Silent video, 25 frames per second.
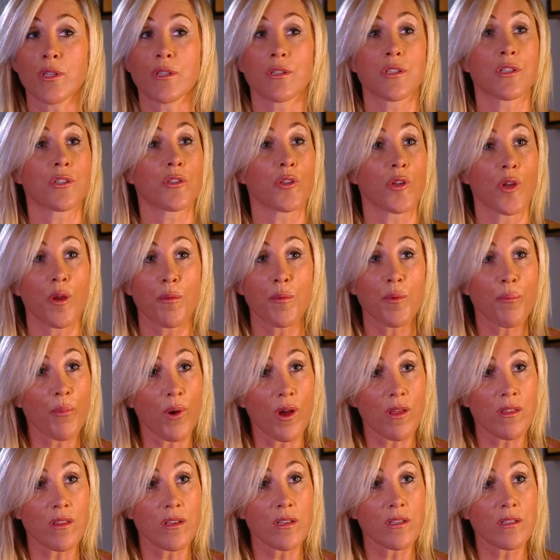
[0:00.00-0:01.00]
disturbed
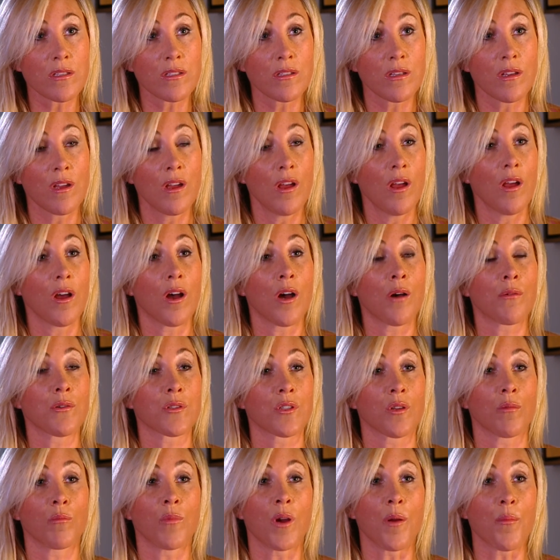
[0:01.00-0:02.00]
by this. I
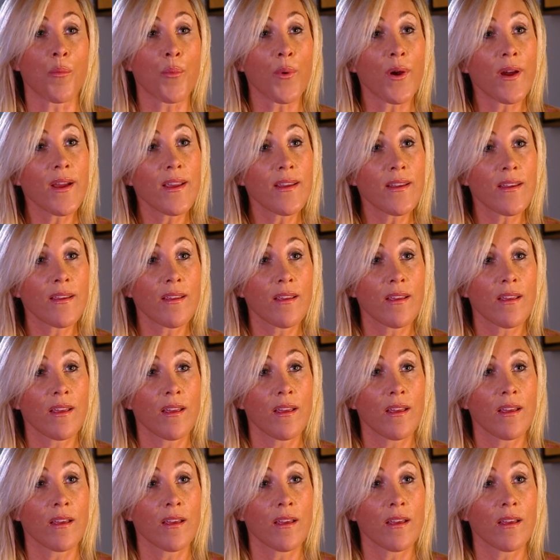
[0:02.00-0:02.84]
was on my break.